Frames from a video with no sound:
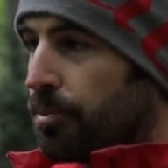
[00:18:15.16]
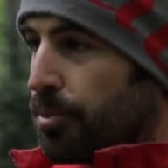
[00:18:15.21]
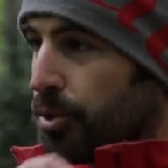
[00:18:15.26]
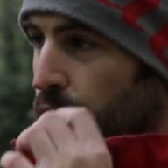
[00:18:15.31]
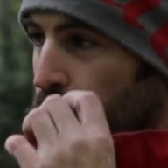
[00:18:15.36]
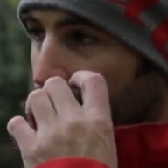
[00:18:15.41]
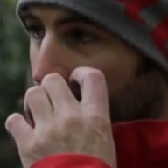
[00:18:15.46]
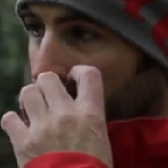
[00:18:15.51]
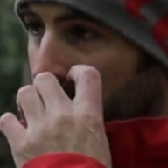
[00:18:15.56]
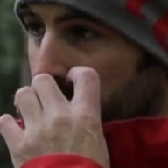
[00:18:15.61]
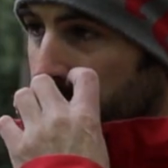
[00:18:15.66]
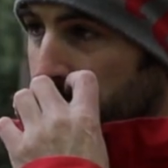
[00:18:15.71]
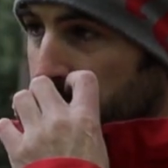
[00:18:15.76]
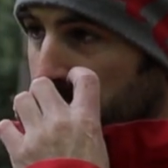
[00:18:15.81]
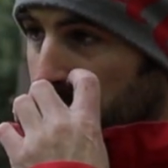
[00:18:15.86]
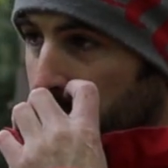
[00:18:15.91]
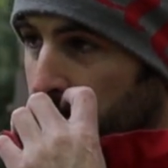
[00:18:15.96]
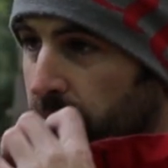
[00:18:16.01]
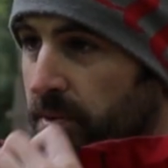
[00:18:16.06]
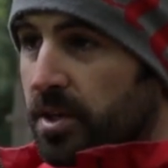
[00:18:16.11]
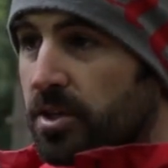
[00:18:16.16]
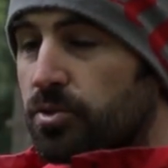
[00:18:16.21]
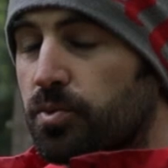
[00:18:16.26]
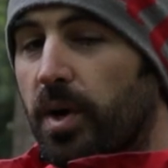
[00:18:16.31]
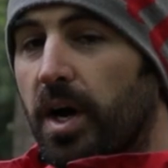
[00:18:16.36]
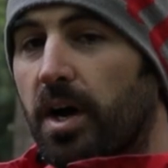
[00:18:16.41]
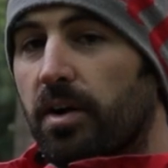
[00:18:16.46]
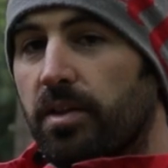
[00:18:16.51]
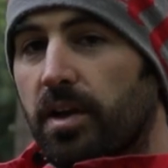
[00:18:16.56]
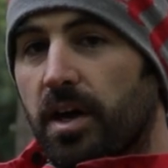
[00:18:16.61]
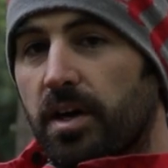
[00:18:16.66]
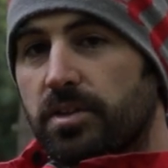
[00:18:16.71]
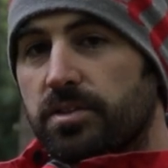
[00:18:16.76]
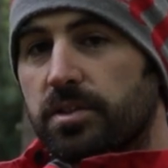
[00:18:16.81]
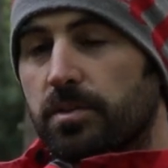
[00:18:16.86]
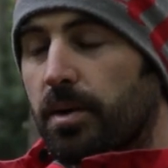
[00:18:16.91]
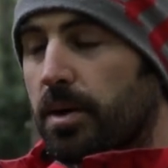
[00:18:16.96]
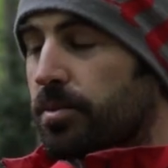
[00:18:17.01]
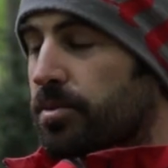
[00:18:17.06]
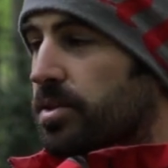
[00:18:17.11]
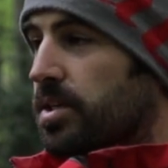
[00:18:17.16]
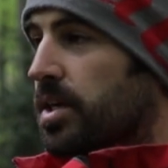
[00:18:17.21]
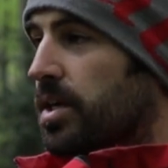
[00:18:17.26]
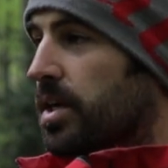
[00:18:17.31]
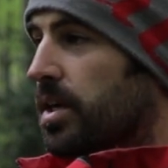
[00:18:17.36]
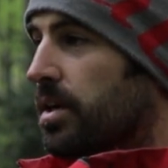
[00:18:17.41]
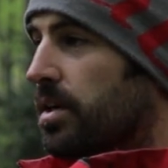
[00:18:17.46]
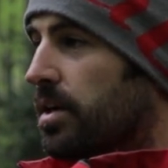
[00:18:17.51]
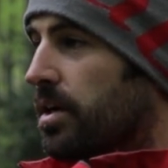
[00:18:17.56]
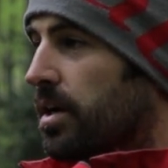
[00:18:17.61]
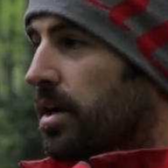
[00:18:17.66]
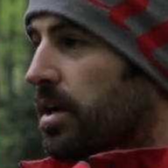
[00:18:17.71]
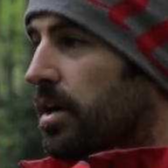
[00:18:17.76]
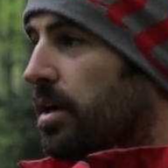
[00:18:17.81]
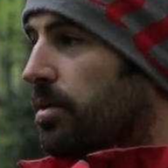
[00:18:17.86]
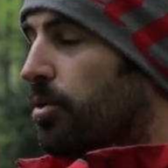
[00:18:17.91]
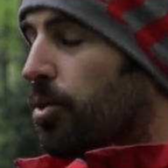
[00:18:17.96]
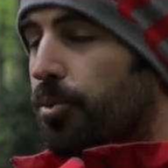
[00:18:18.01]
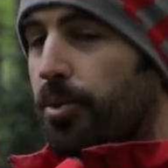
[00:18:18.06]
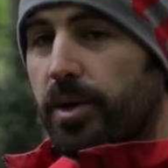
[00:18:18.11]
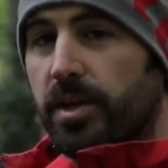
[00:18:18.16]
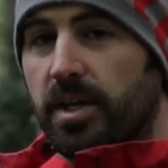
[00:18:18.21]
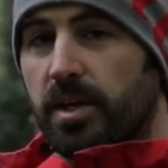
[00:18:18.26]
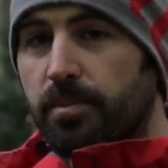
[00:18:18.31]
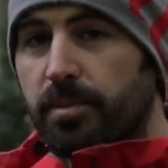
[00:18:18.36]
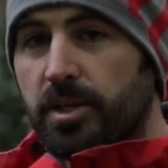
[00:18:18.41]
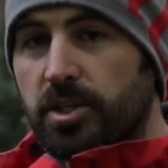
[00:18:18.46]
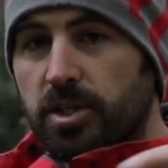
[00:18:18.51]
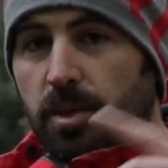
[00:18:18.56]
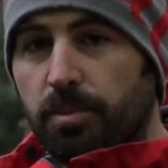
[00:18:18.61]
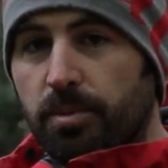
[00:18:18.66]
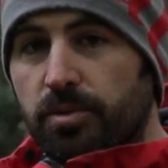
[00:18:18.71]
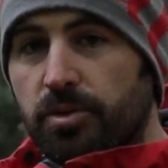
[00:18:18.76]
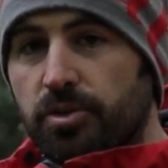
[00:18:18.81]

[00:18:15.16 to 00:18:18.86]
bluebells as well the last time I was here. I will put the image up